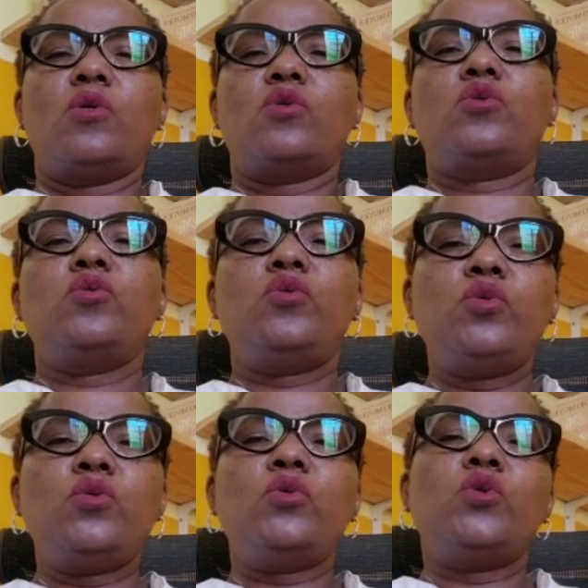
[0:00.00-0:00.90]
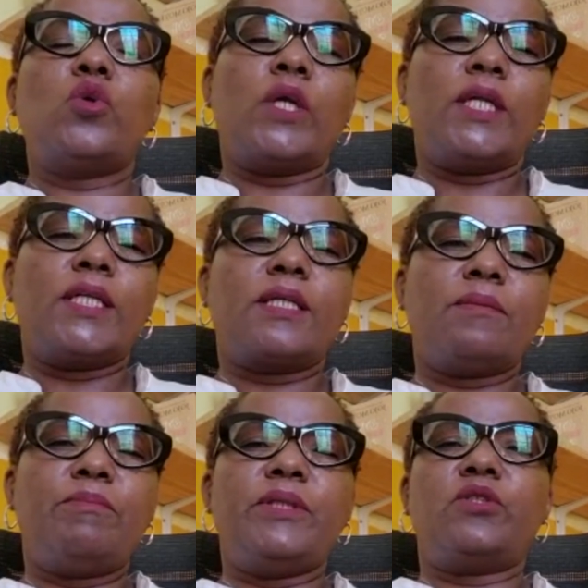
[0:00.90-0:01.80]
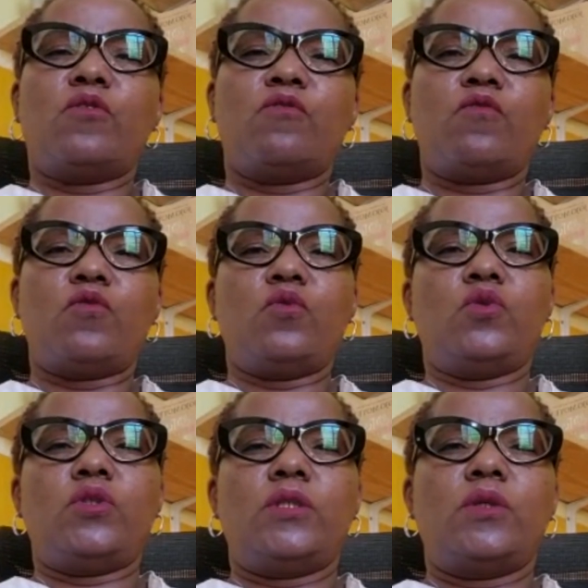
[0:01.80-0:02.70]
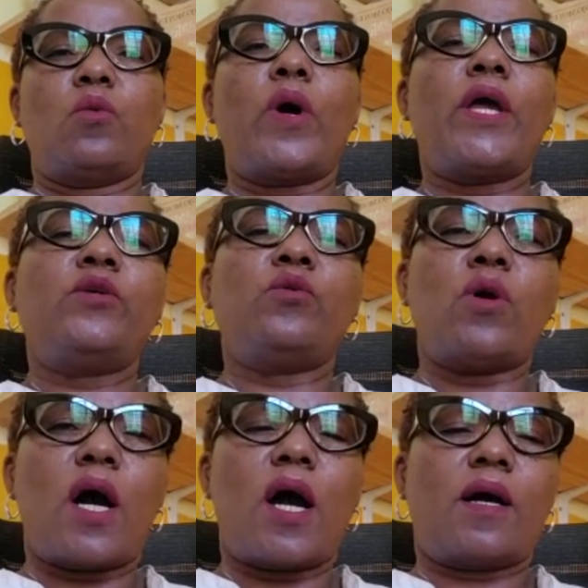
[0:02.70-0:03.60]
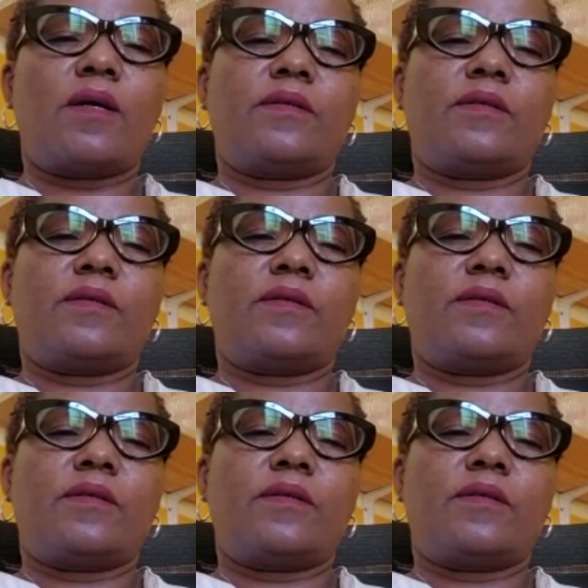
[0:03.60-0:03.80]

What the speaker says: to do your little bit of good where you are.